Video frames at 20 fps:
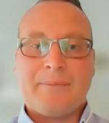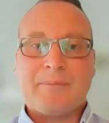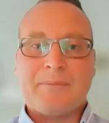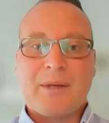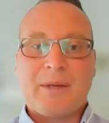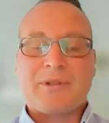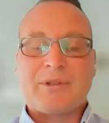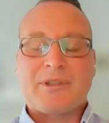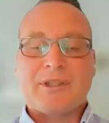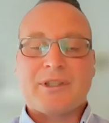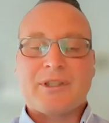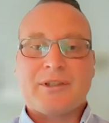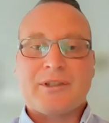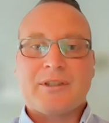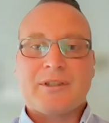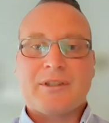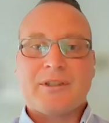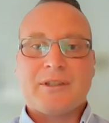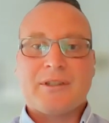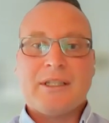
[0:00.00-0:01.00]

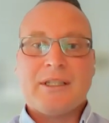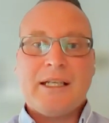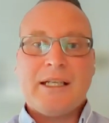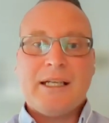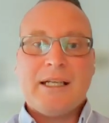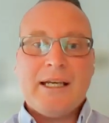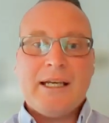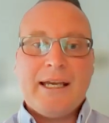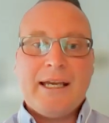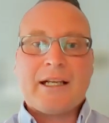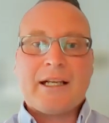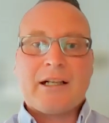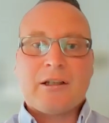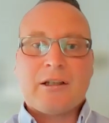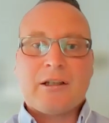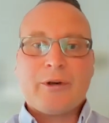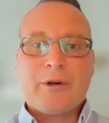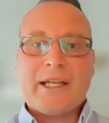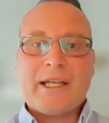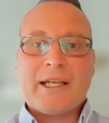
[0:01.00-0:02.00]
depositions,
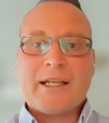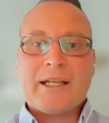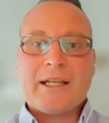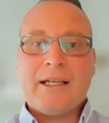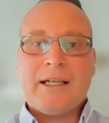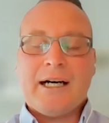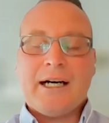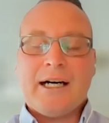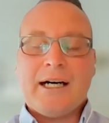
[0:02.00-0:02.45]
including